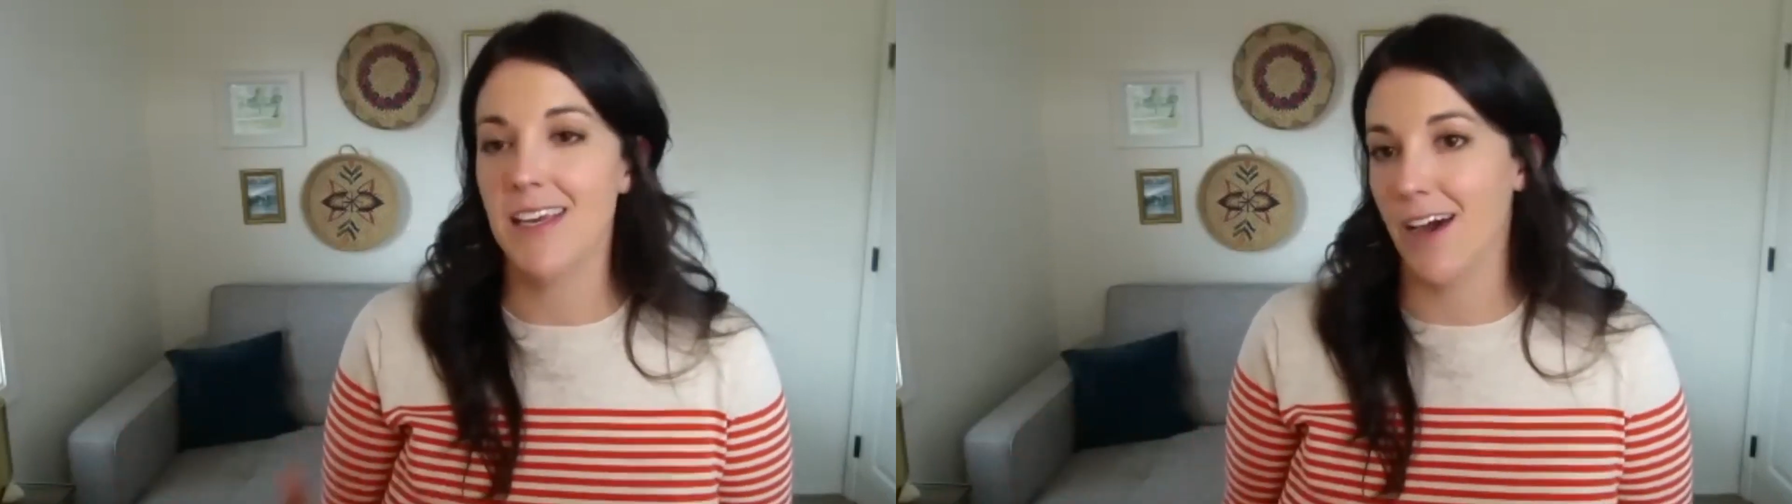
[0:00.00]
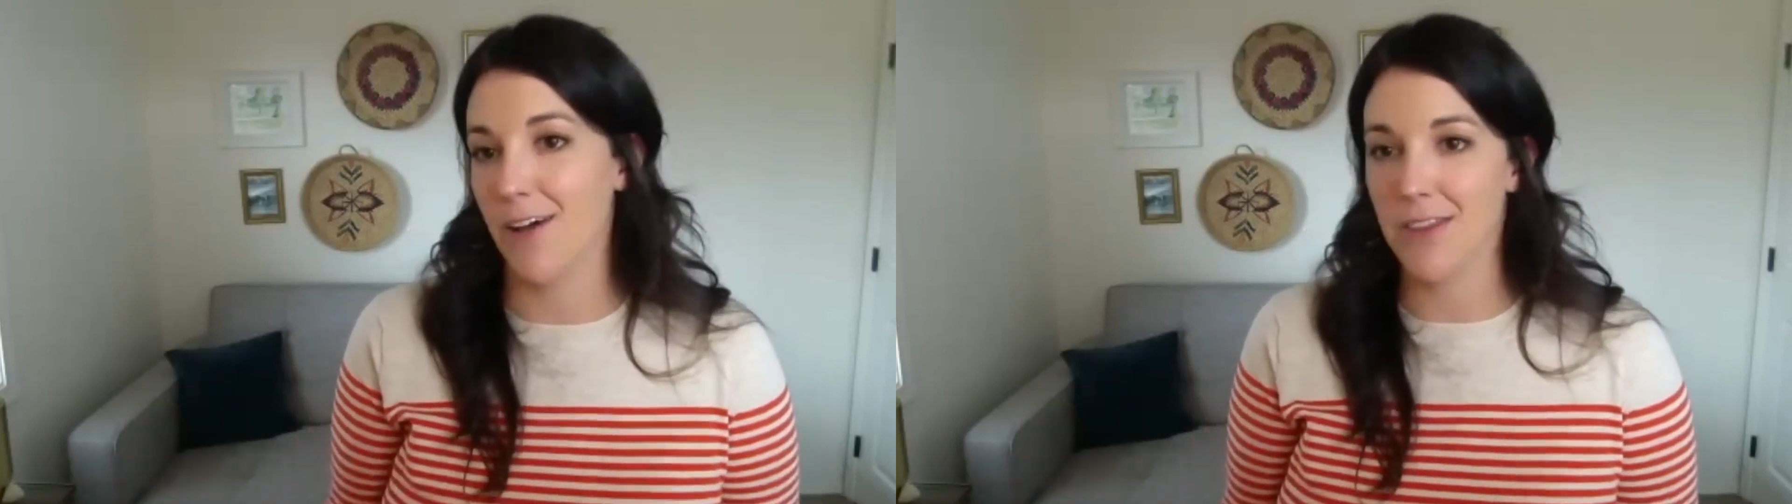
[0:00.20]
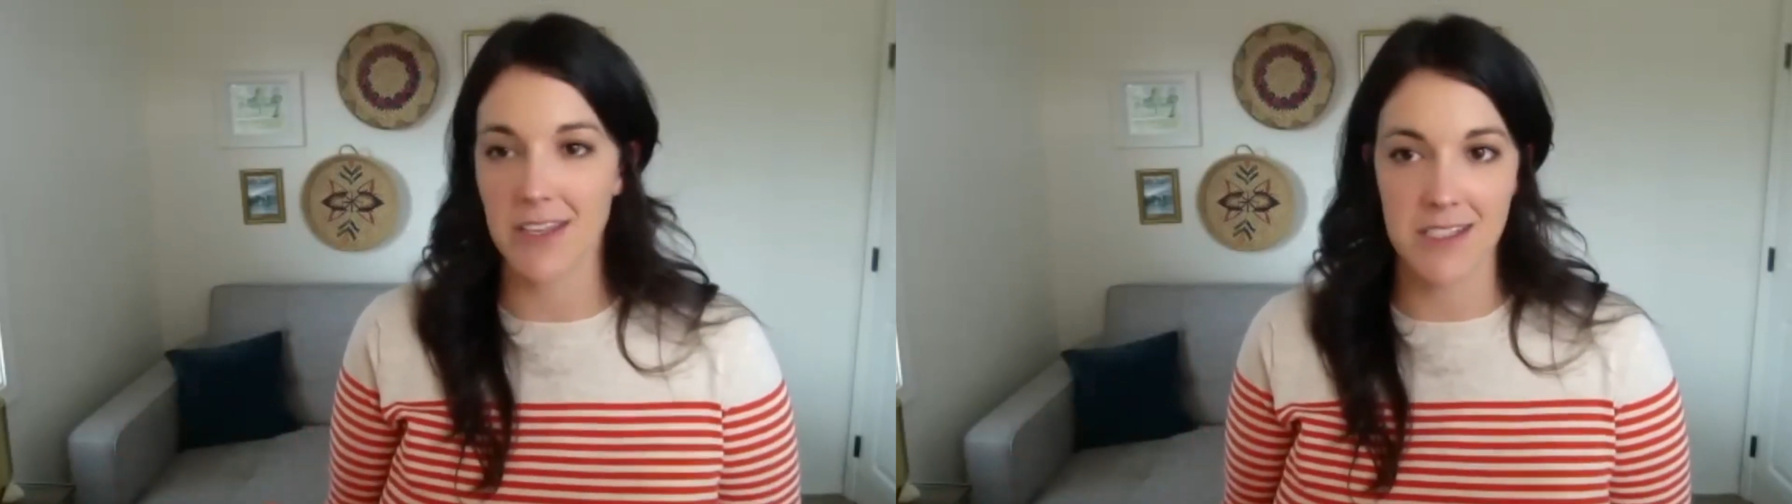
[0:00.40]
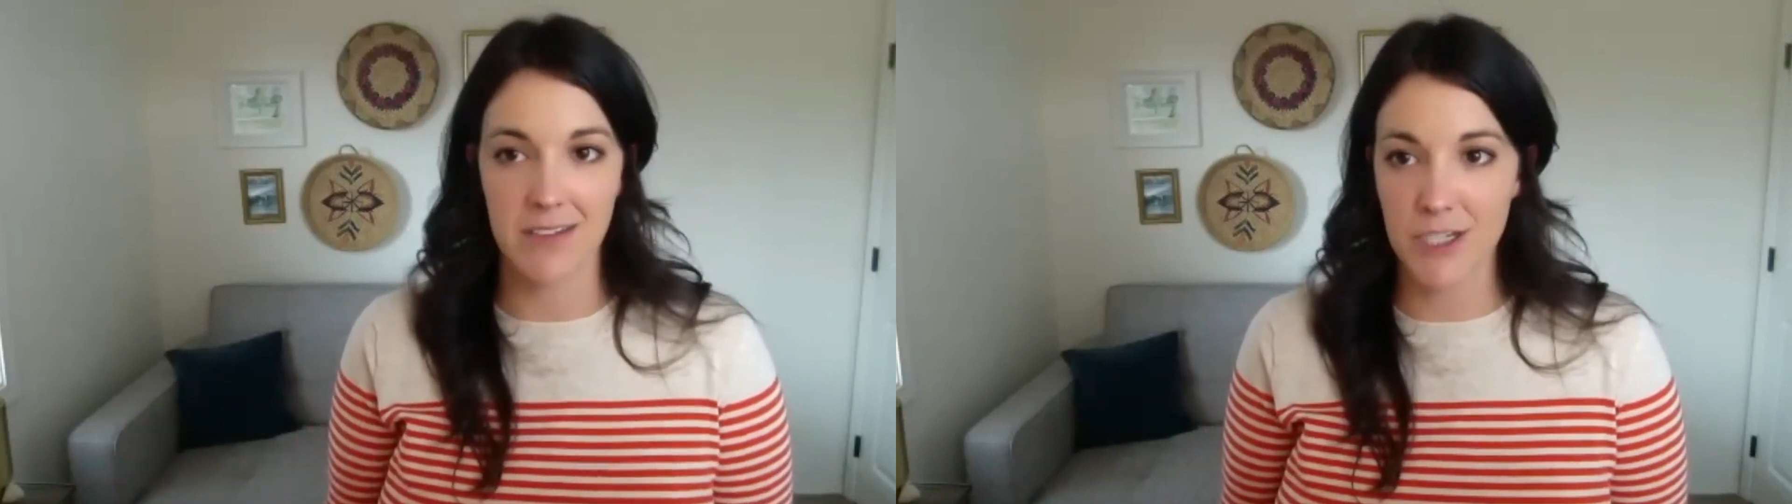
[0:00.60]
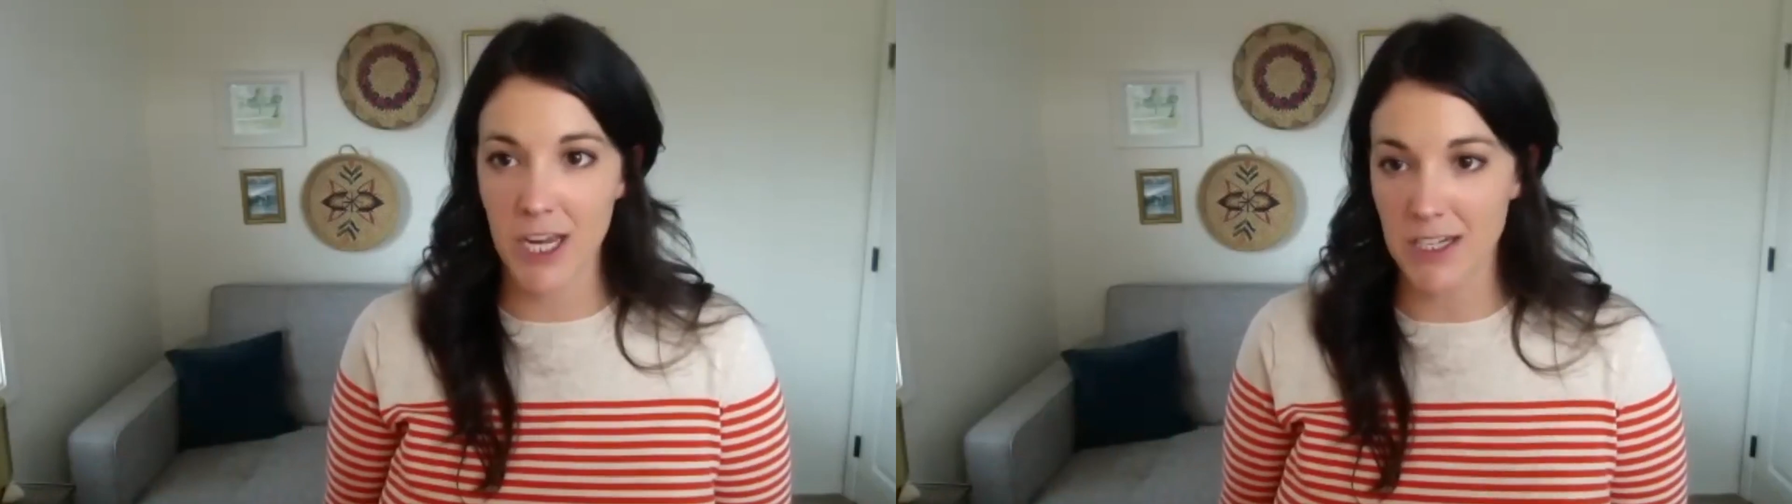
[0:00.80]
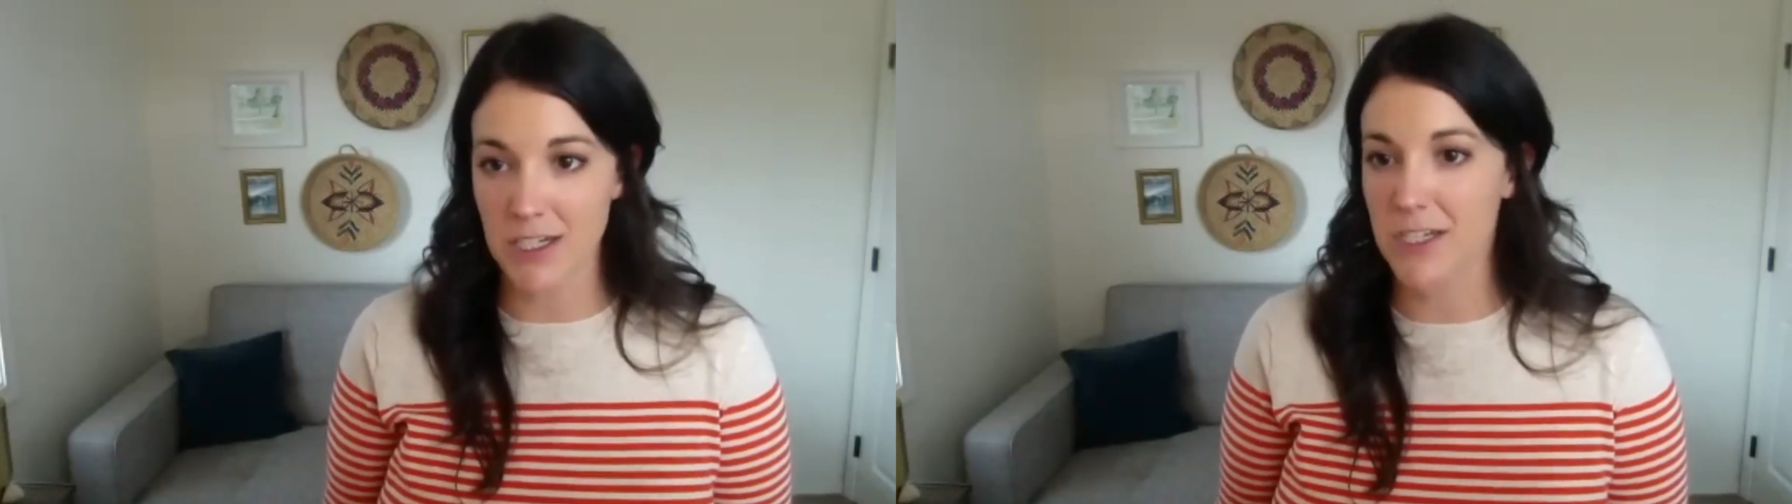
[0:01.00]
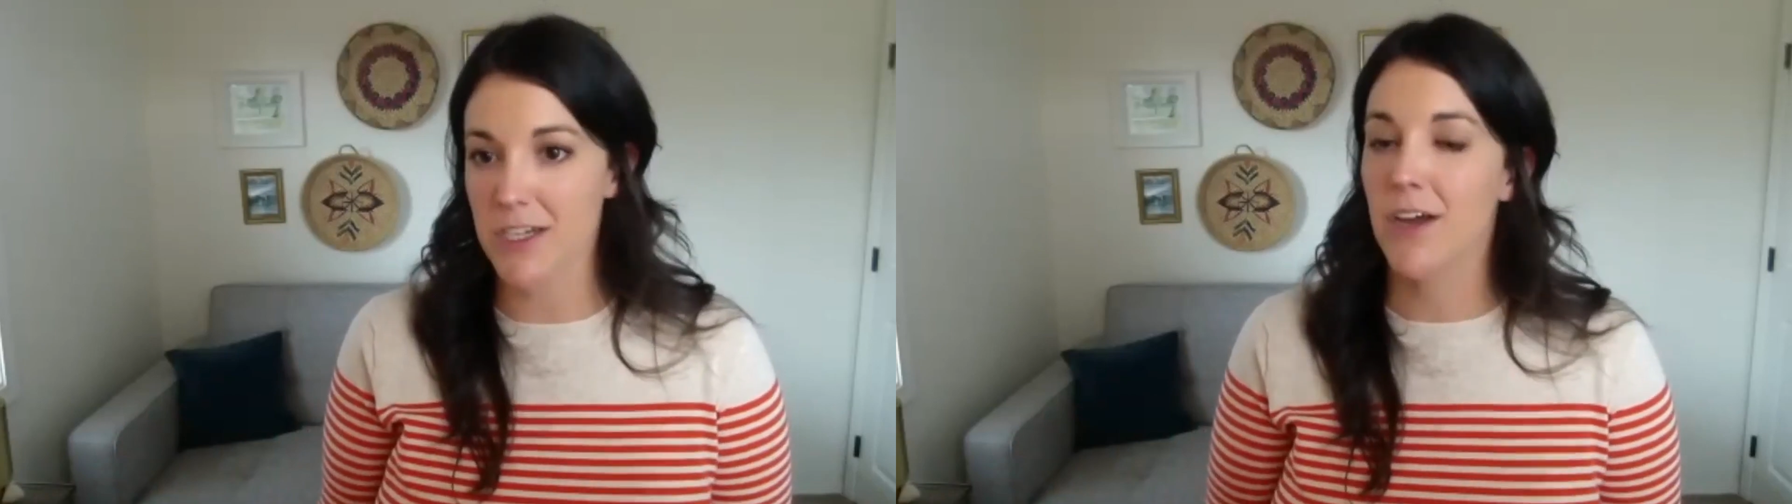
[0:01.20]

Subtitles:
how things have changed.